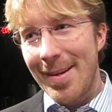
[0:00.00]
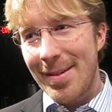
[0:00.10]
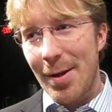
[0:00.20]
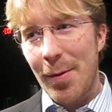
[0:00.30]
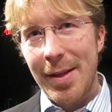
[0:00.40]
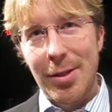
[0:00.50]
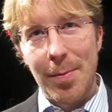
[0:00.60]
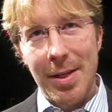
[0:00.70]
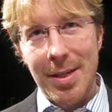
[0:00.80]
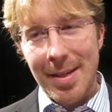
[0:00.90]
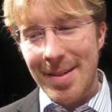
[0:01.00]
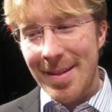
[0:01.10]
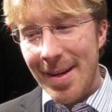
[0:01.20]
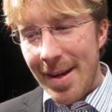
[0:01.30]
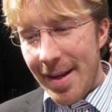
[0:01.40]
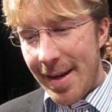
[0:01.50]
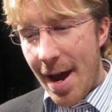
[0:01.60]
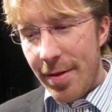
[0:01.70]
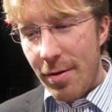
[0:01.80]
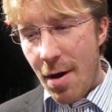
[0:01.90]
So in so much as
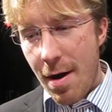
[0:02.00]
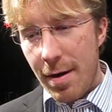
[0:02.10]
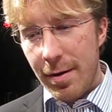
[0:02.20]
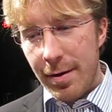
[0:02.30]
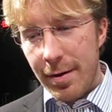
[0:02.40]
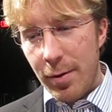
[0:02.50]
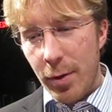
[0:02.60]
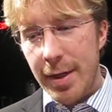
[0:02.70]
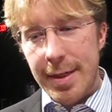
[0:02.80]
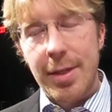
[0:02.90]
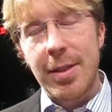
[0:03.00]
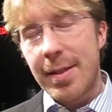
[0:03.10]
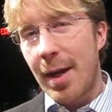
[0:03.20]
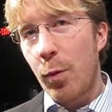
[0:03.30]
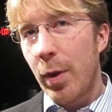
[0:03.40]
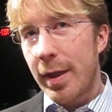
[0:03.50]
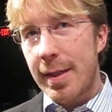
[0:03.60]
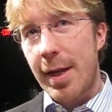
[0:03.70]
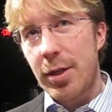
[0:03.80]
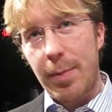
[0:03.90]
now there are organizations that are willing
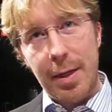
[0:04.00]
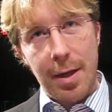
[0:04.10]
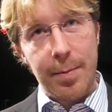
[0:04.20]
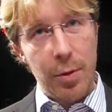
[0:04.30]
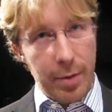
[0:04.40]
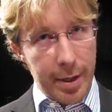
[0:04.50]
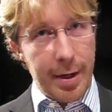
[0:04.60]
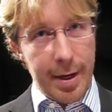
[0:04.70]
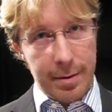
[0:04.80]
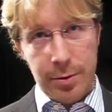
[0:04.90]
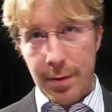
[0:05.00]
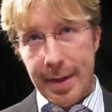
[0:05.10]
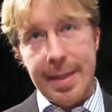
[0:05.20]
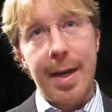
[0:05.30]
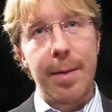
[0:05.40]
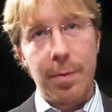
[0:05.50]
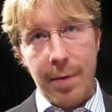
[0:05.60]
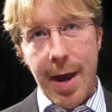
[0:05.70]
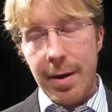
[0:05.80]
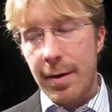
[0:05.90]
to actually become your internet sort of identity
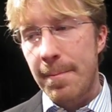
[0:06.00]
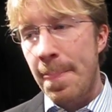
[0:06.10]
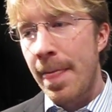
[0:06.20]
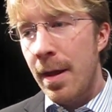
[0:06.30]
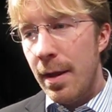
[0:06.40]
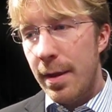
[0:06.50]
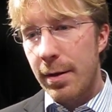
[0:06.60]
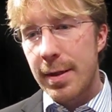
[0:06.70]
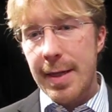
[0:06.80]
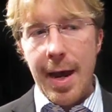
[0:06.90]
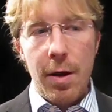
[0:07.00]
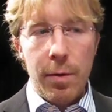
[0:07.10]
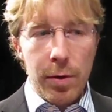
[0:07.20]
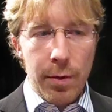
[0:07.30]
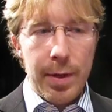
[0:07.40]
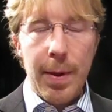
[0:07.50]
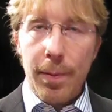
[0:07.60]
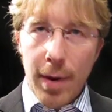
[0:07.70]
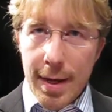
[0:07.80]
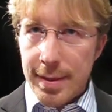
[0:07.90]
provider, there is now going to be
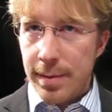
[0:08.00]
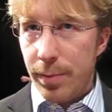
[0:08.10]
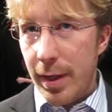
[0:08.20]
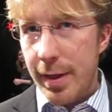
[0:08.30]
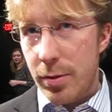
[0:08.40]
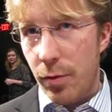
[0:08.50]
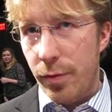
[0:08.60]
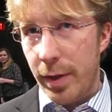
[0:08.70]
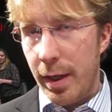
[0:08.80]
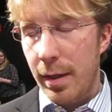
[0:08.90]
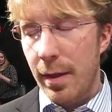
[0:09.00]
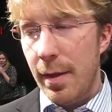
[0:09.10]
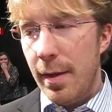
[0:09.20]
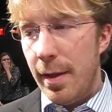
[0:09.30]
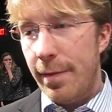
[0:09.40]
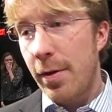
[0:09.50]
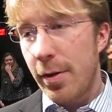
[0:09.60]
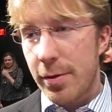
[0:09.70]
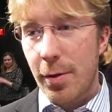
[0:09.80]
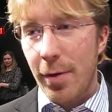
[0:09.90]
a process in place, hopefully, if all
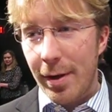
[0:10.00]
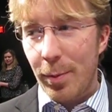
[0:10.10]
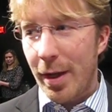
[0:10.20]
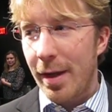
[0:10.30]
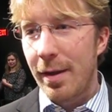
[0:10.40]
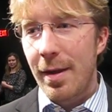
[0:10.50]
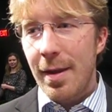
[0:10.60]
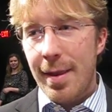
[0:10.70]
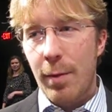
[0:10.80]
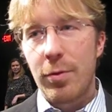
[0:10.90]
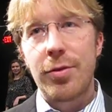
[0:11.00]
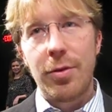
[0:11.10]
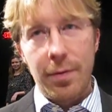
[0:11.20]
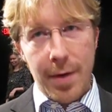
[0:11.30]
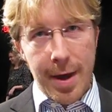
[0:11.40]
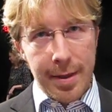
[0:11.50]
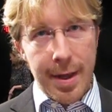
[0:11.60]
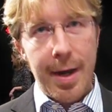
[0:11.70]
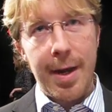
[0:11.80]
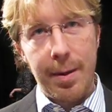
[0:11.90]
goes according to plan, that will certify
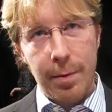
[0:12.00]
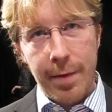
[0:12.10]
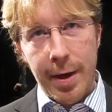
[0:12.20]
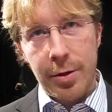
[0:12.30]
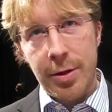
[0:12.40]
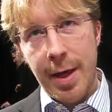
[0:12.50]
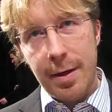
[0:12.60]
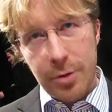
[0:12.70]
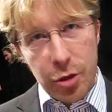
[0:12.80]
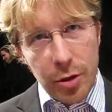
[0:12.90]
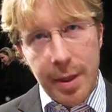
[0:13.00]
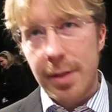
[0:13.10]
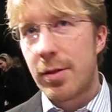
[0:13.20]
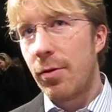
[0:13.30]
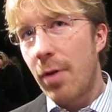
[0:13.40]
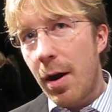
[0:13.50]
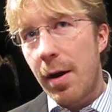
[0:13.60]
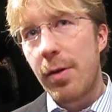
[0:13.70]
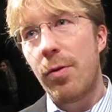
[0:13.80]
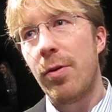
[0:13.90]
that identity provider so that should things go
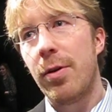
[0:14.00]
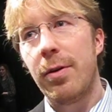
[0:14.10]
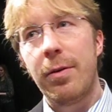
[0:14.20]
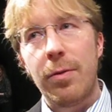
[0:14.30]
wrong or